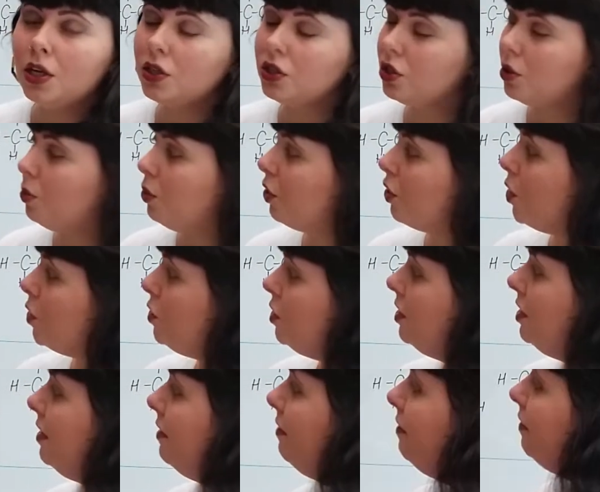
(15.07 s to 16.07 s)
So we're going
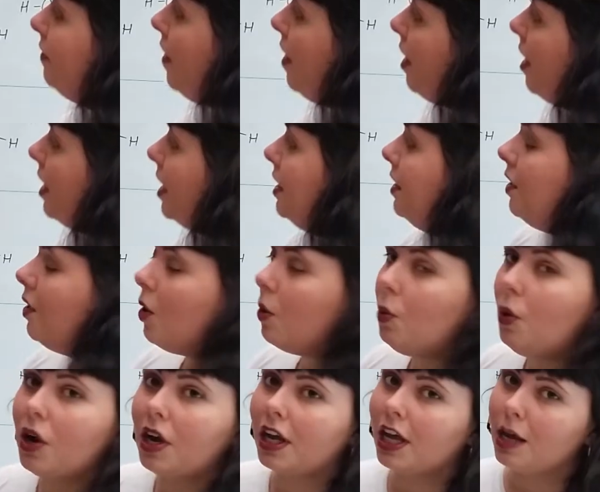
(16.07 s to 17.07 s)
to define
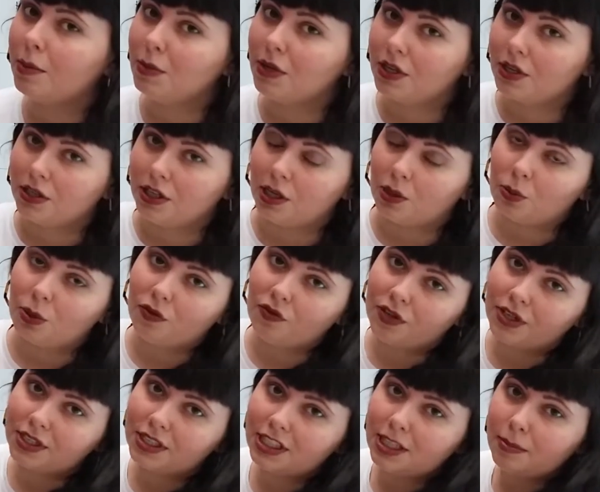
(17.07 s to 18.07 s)
what chemical
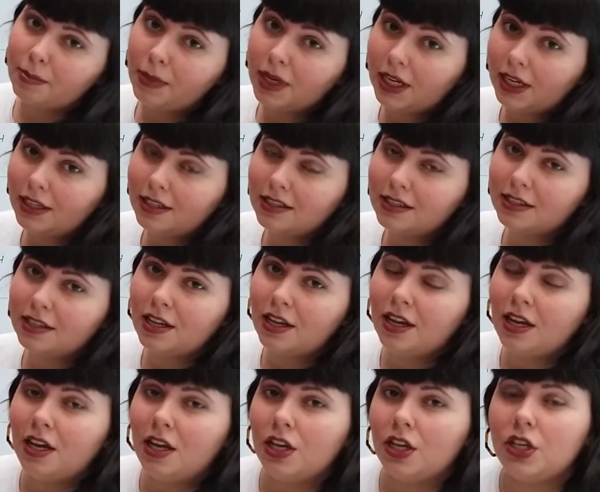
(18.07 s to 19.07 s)
equivalency means.
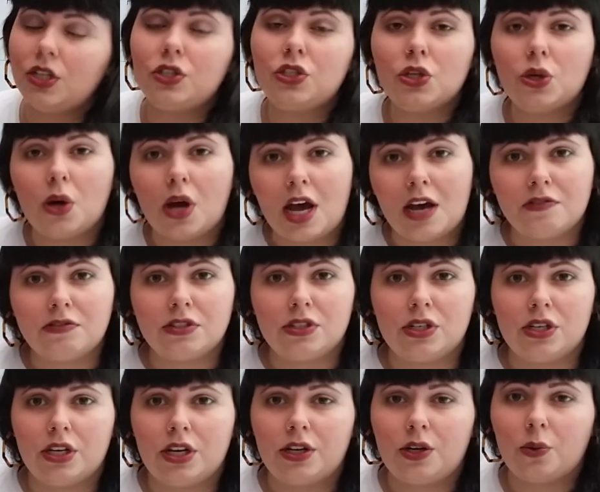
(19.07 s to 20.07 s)
You don't have to
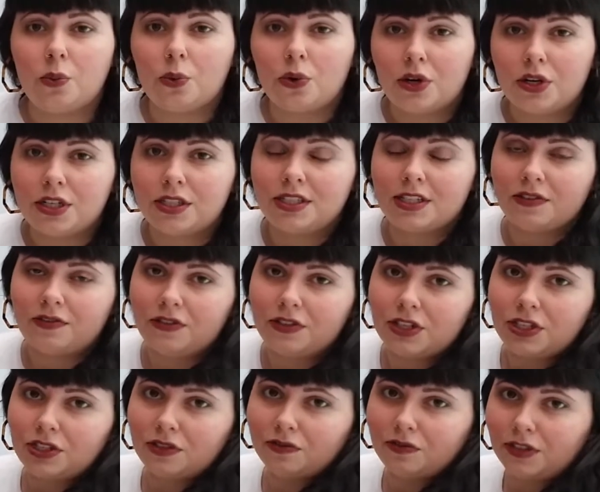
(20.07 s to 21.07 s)
learn a worded
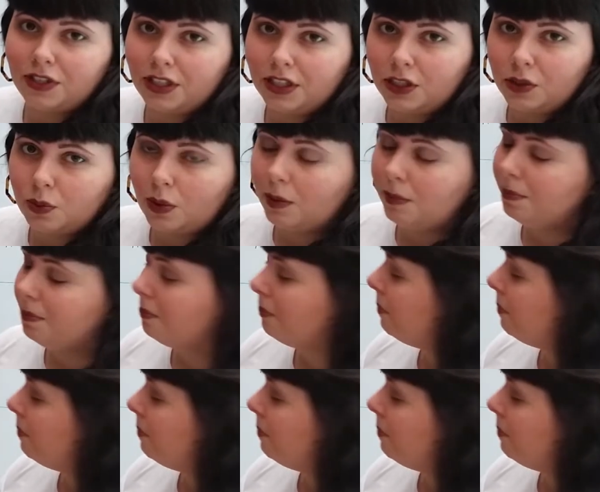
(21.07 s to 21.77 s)
definition for this one.